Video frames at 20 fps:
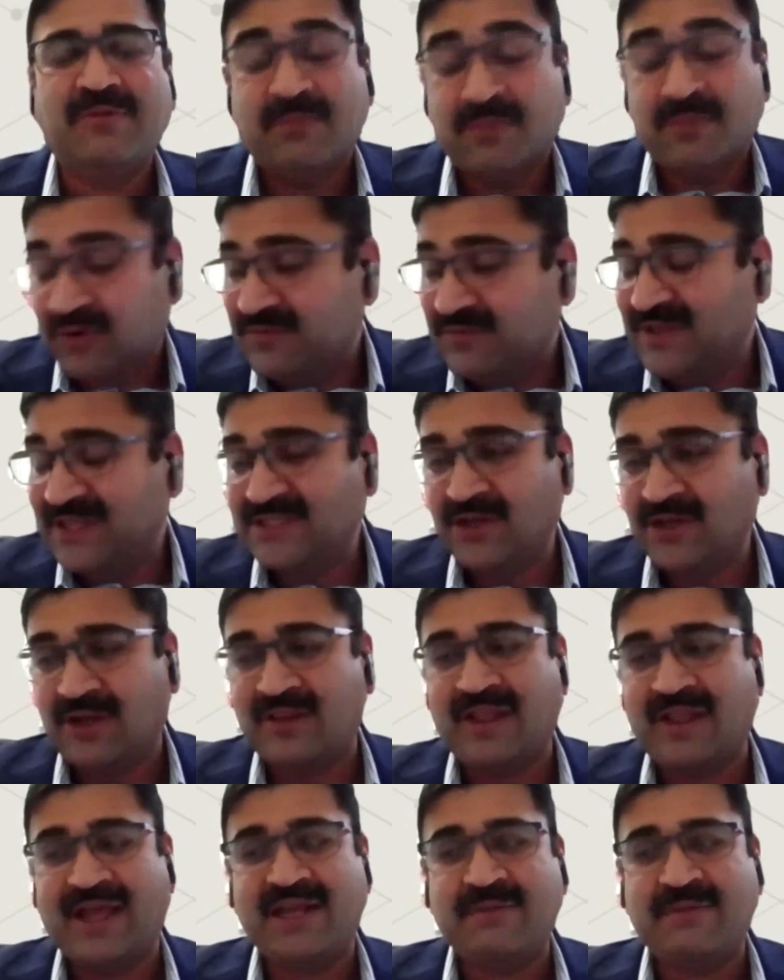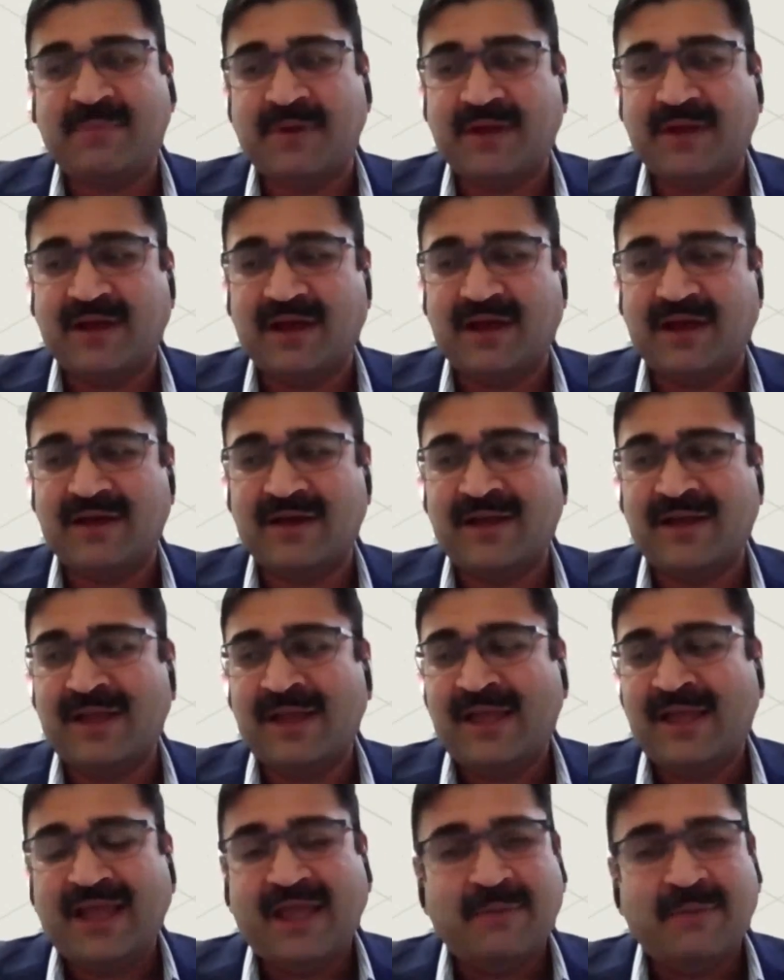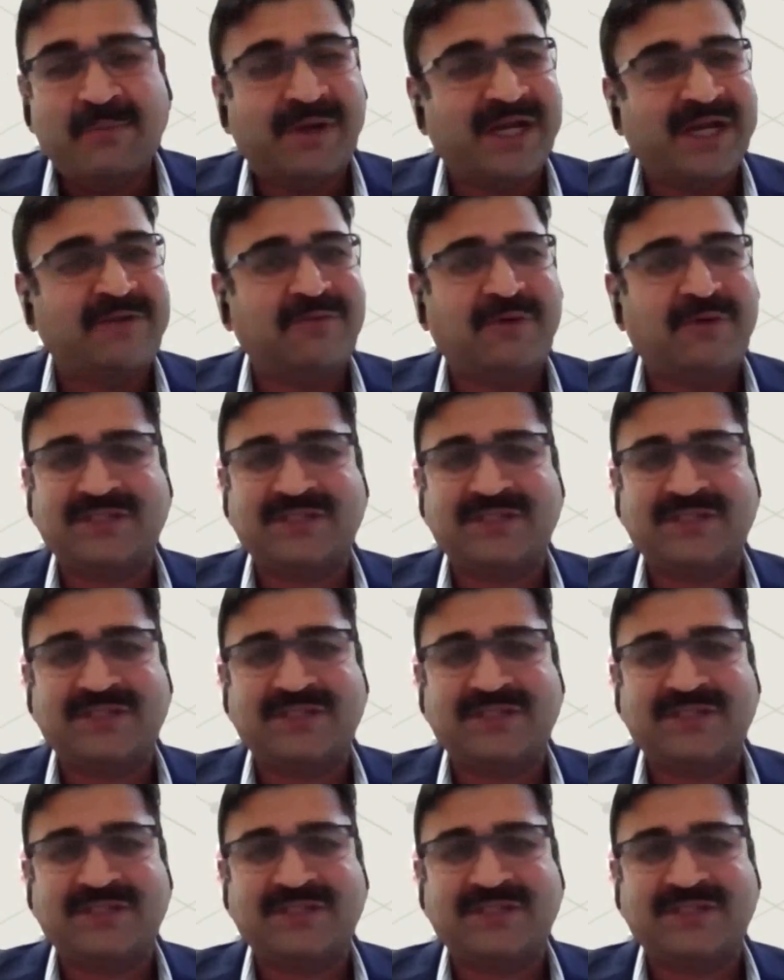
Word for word: move this online. Uh, but it